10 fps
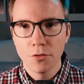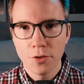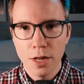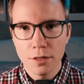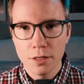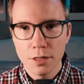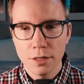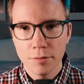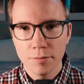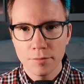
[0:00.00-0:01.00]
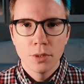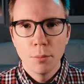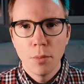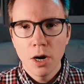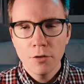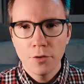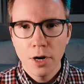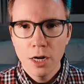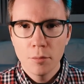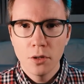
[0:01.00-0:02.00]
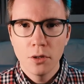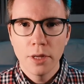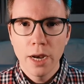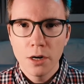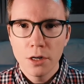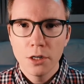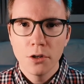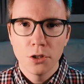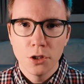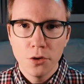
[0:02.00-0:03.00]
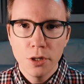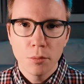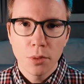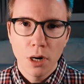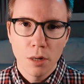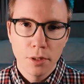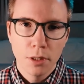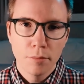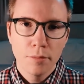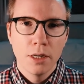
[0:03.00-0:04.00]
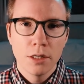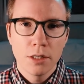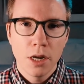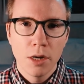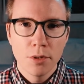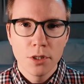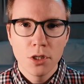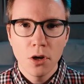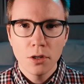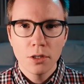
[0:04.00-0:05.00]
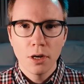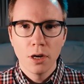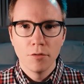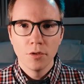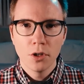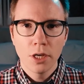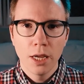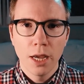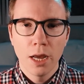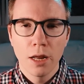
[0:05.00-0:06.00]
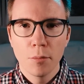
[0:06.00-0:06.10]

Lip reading: fallacy. The modifiable areal unit problem is a result of looking at